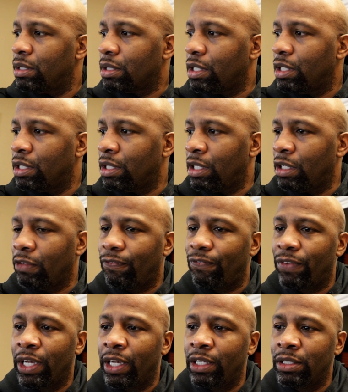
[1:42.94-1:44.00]
Can I
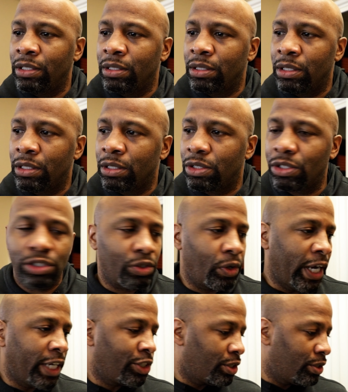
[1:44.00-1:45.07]
find a
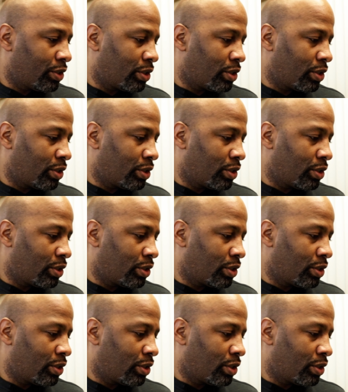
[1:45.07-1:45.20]
scratcher